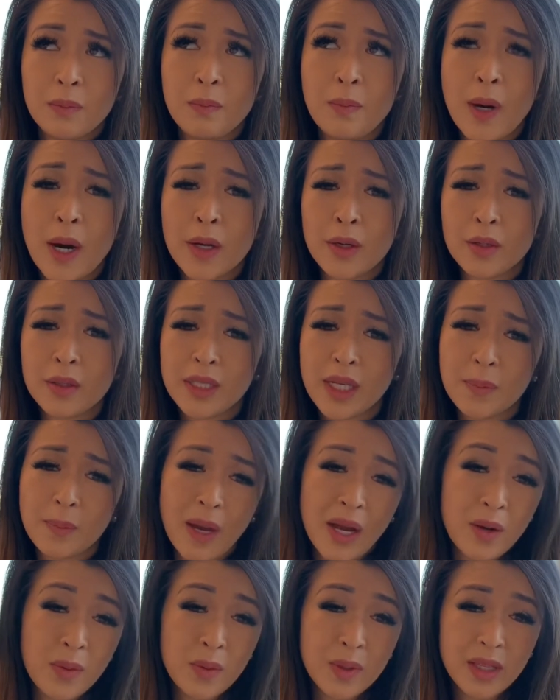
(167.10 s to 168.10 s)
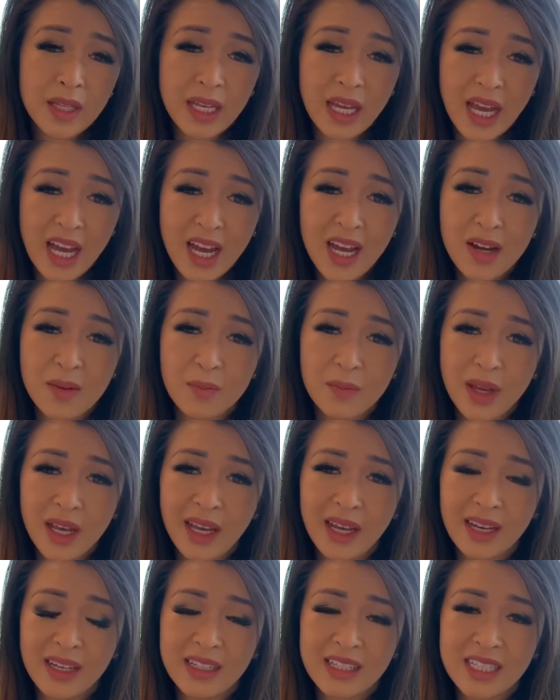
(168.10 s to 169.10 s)
bottled up I really am,
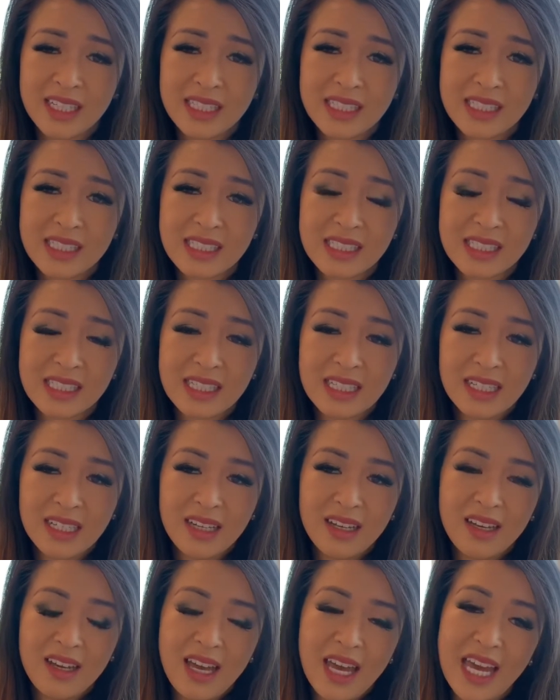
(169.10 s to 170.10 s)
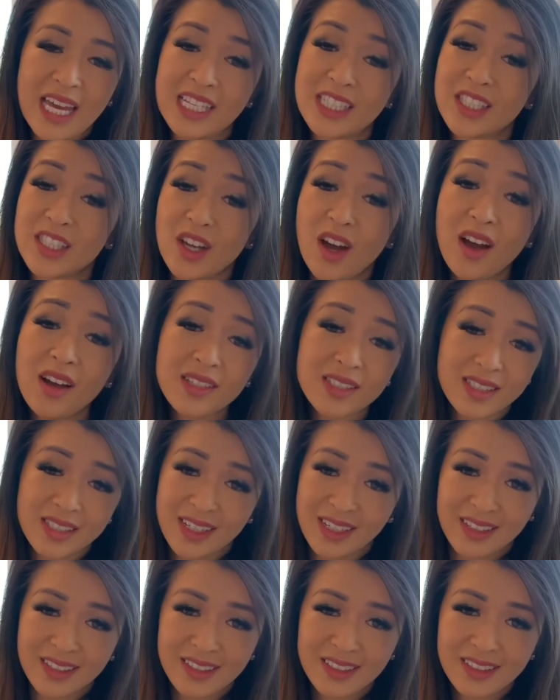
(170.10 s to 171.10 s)
and it's
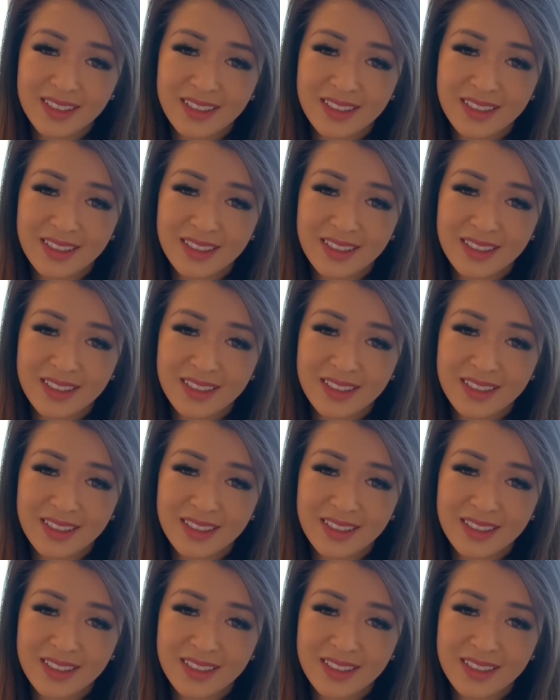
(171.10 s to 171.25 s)
exhausting.